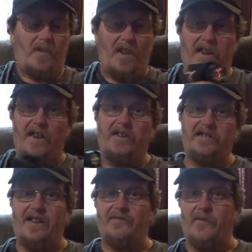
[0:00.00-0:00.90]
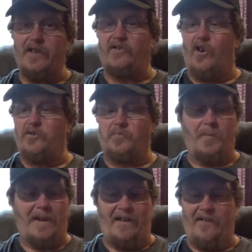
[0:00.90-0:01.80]
it does have a rechargeable
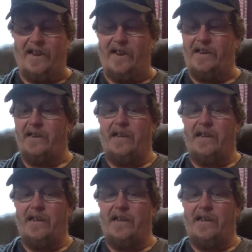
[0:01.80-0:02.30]
battery in it.